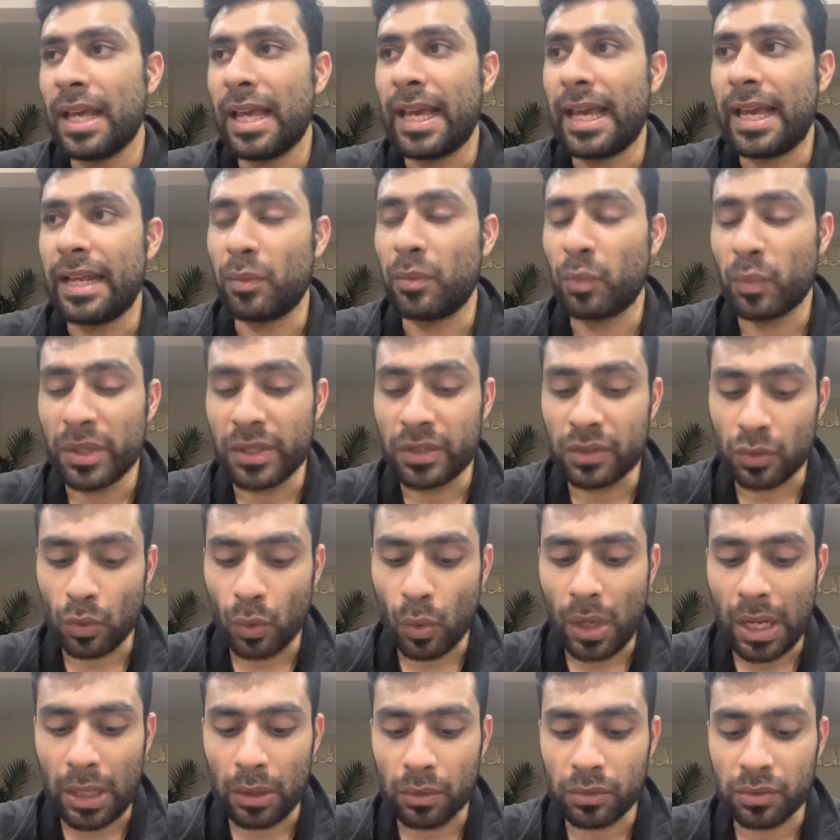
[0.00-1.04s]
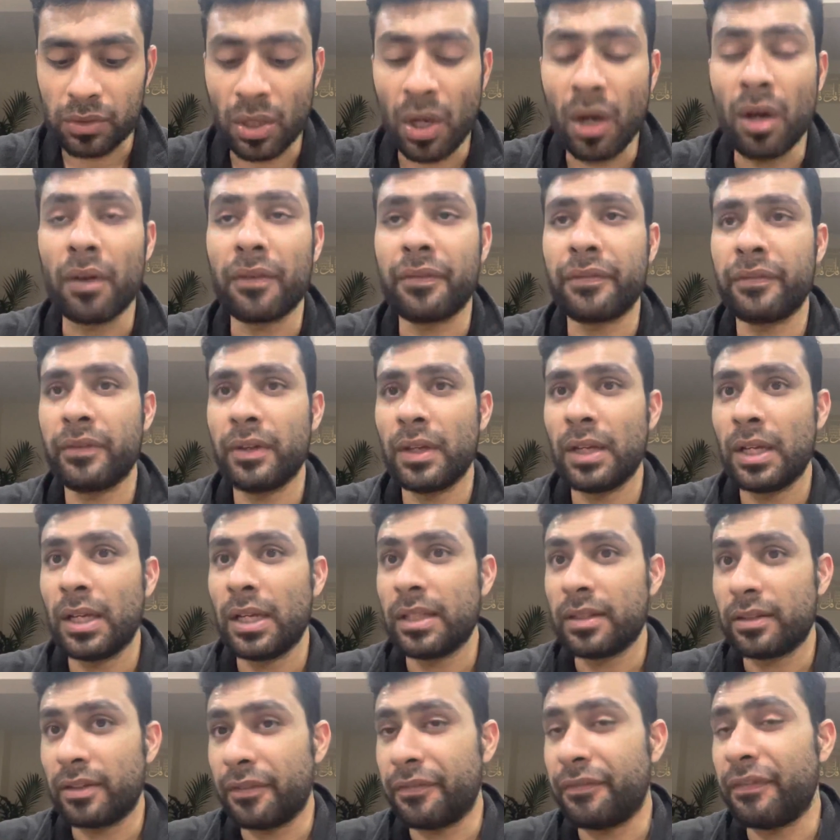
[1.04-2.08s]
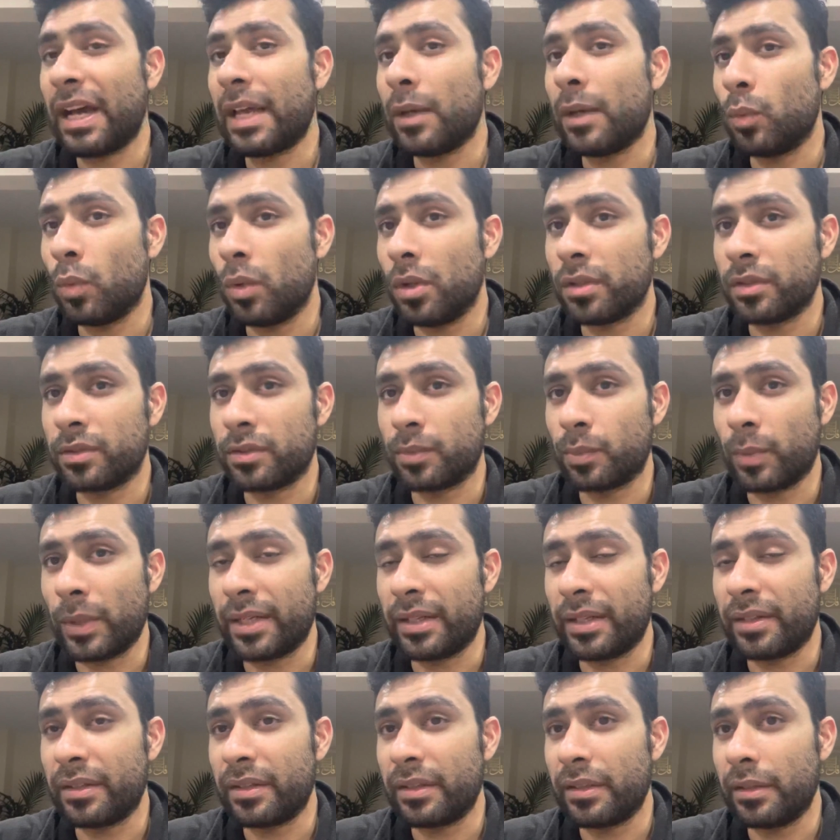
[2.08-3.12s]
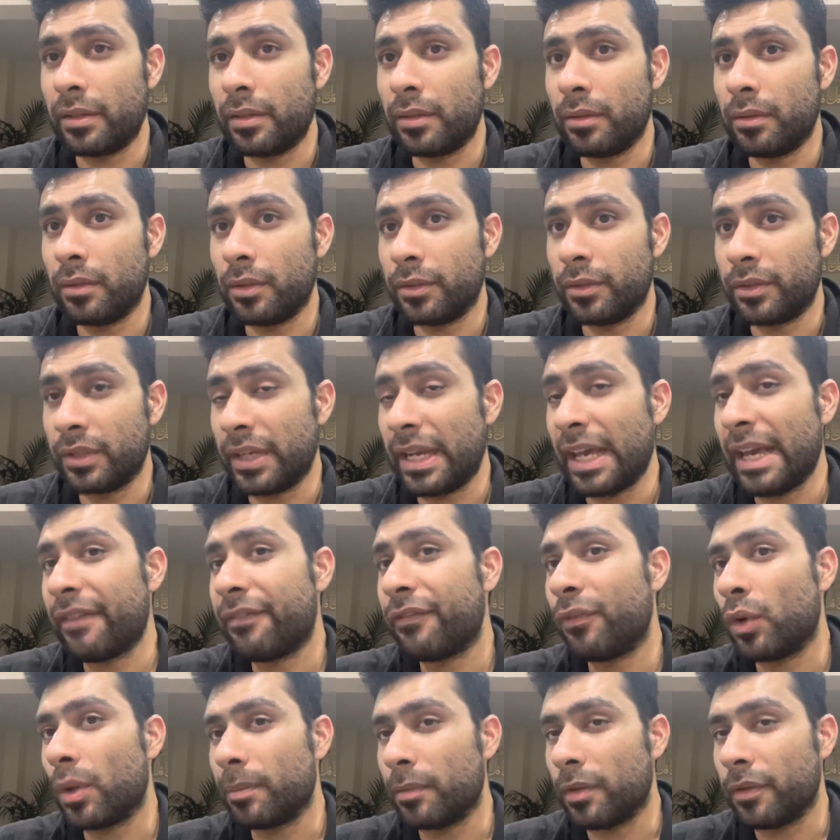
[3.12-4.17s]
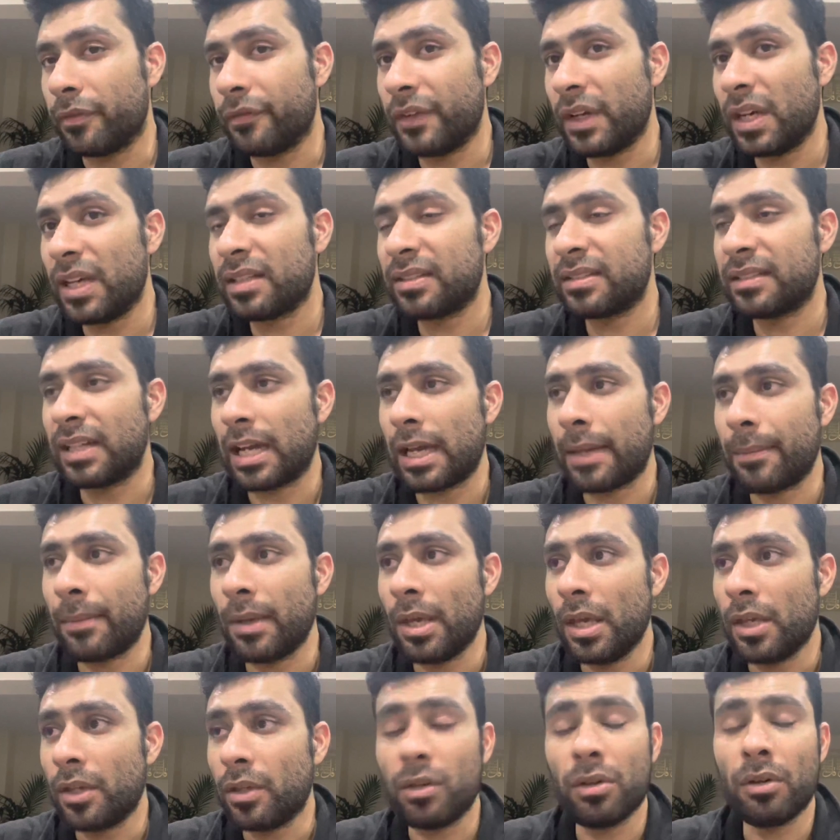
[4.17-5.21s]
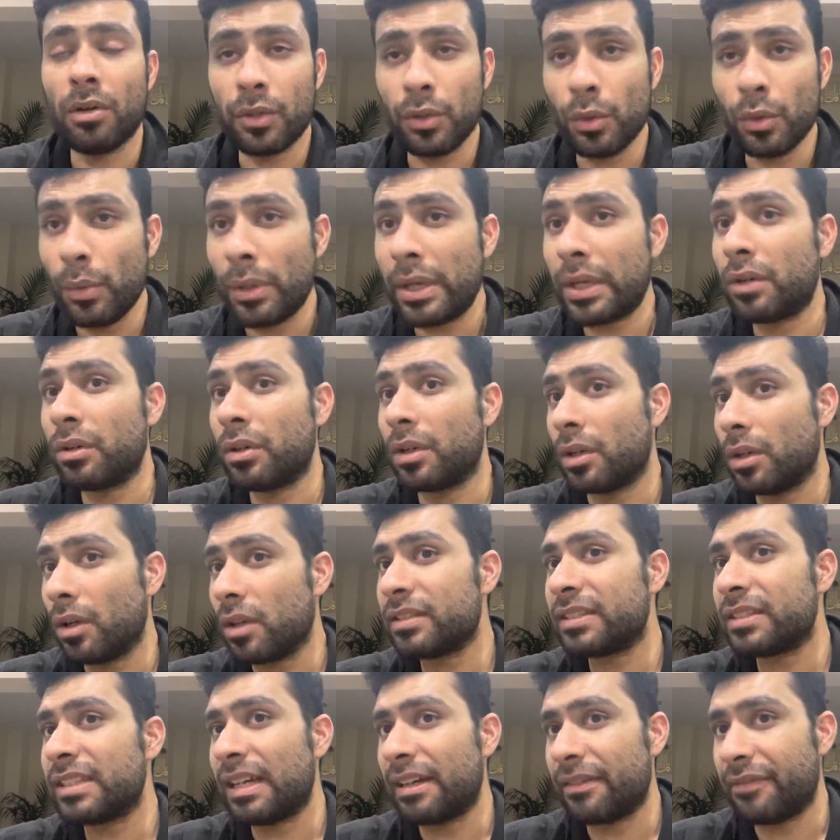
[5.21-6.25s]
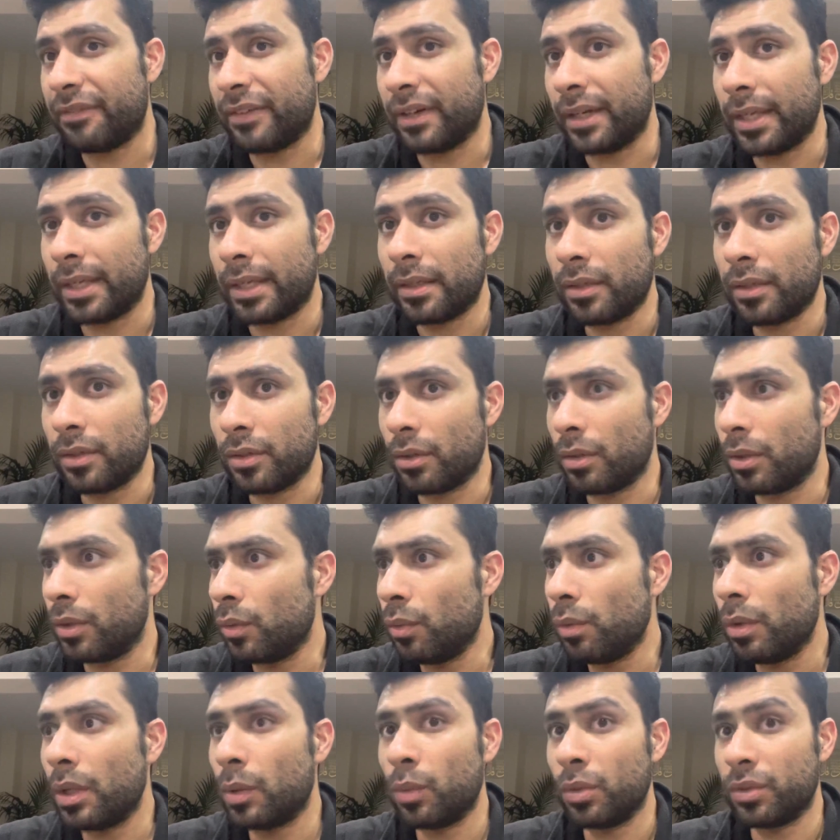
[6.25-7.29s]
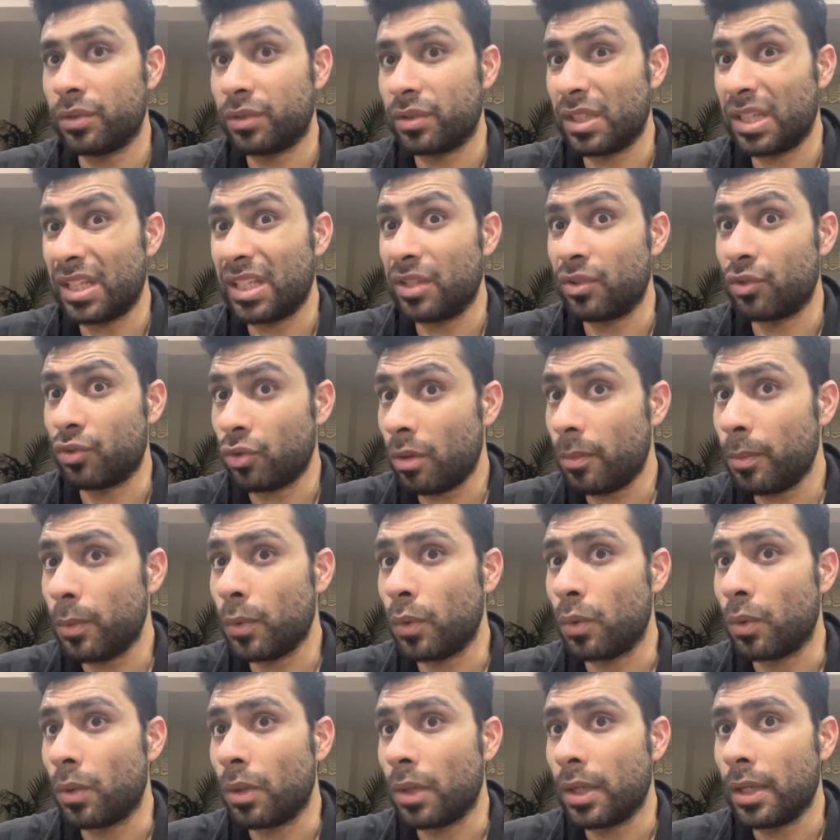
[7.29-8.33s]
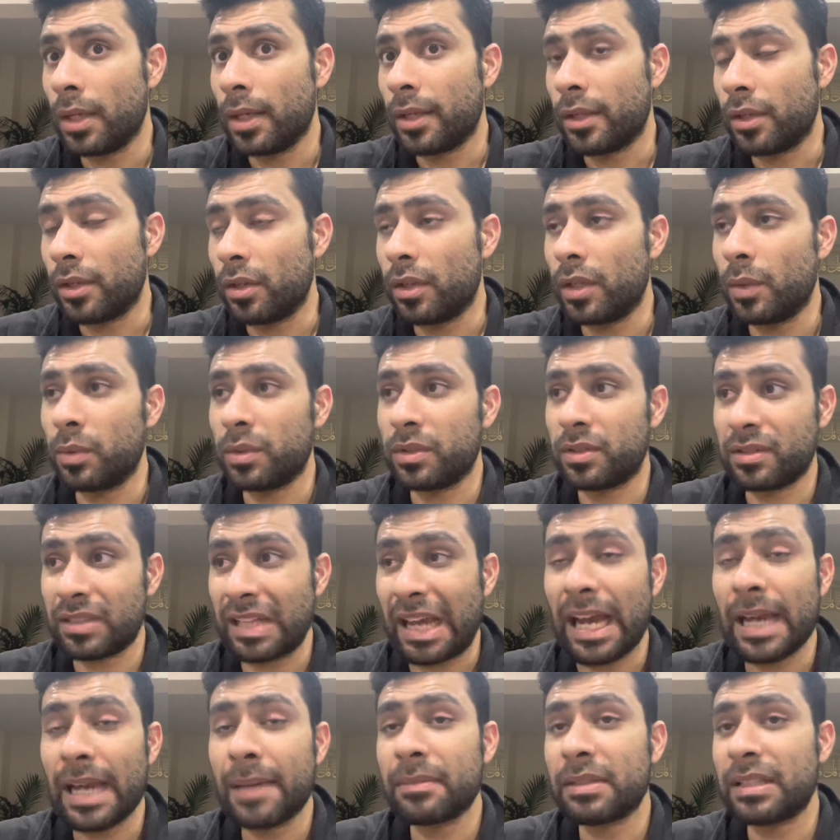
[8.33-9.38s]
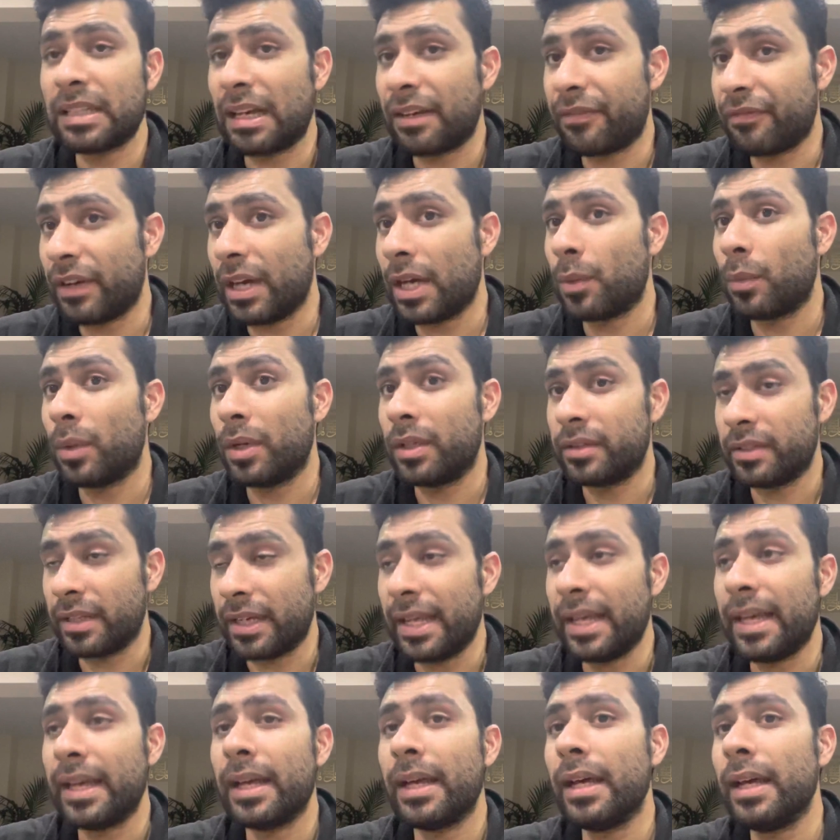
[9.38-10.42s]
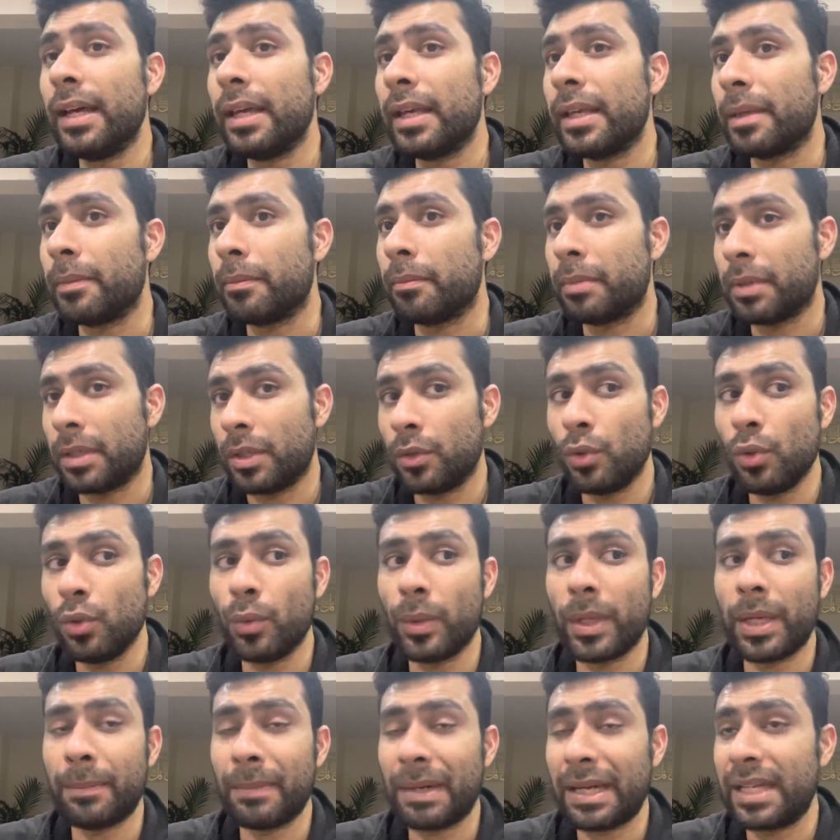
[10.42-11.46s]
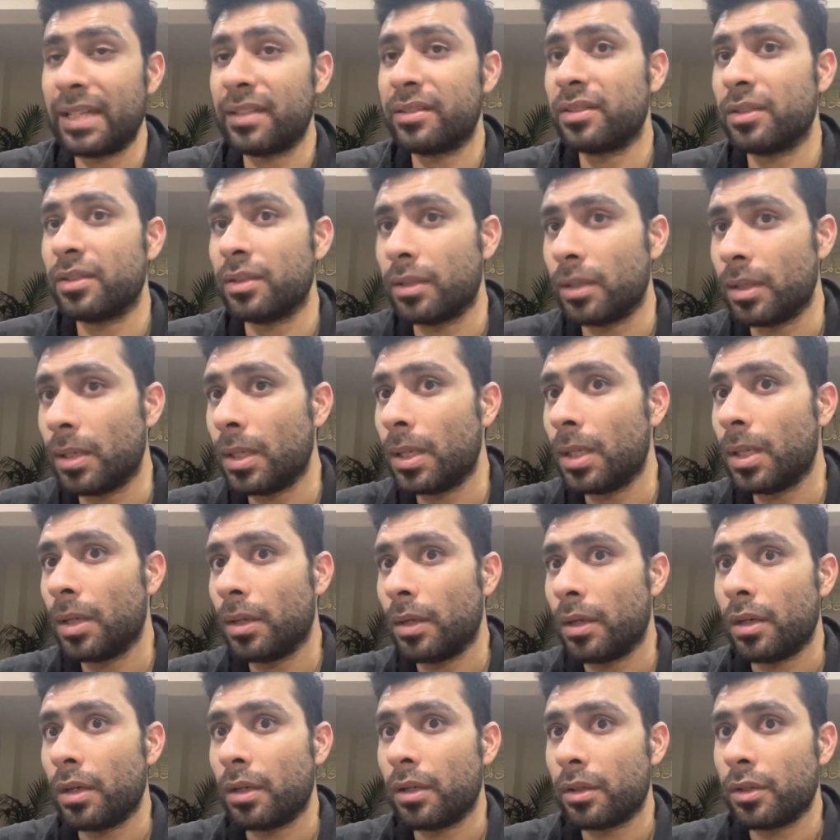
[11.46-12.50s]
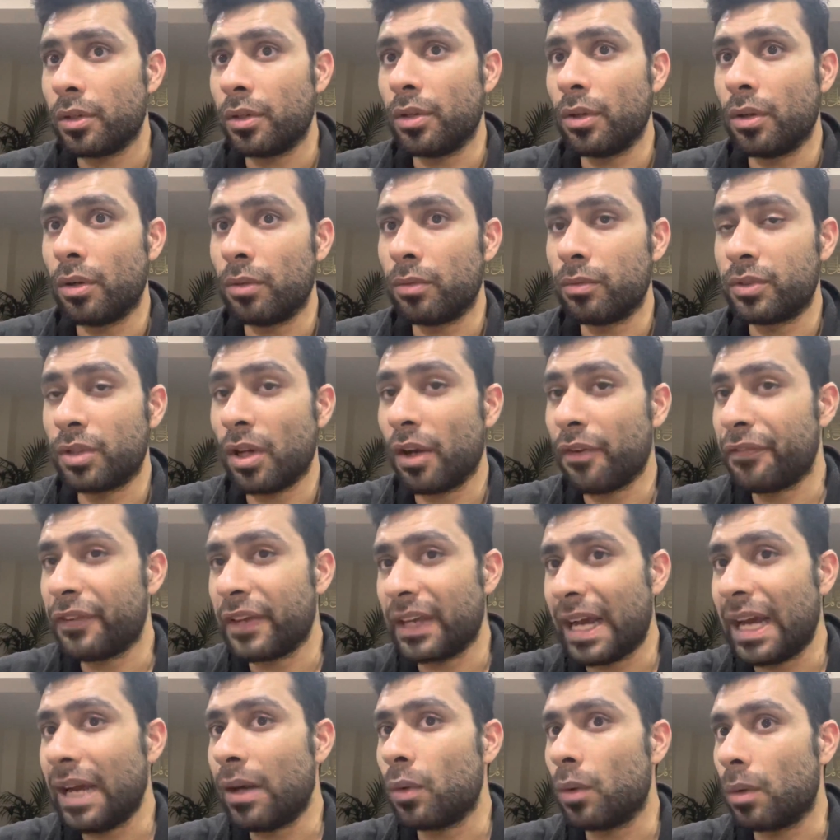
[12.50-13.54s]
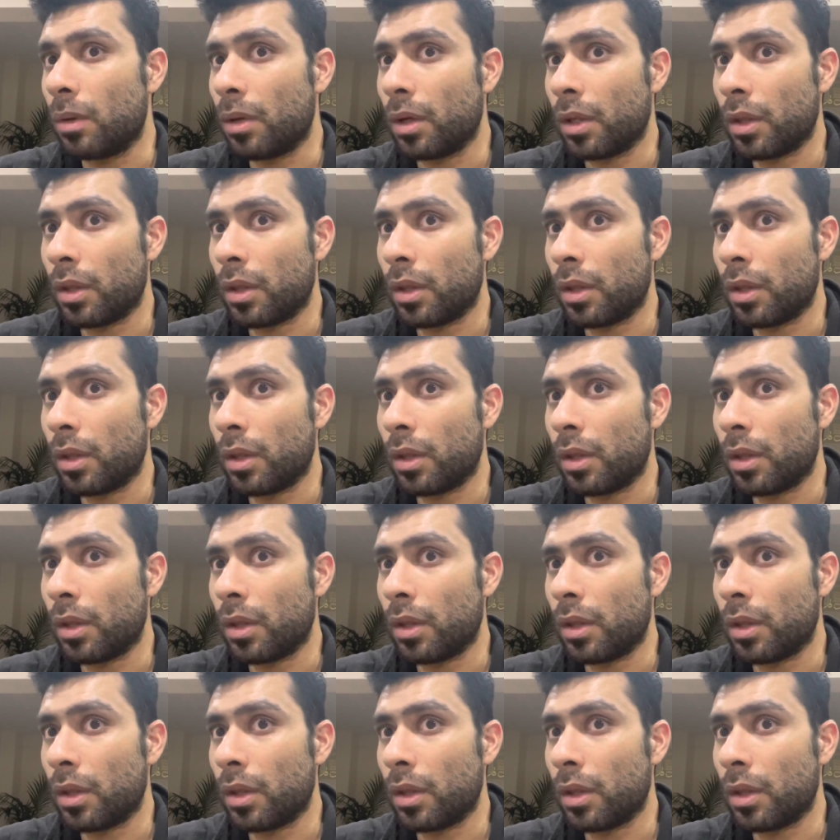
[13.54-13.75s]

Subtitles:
And we saw how tough the fight was when Donaire fought him the first time. You know, Inoue could have lost that fight. You know, Inoue was in trouble. You know, there was times in that fight where Donaire hurt him, but Inoue managed to, you know, tough it out.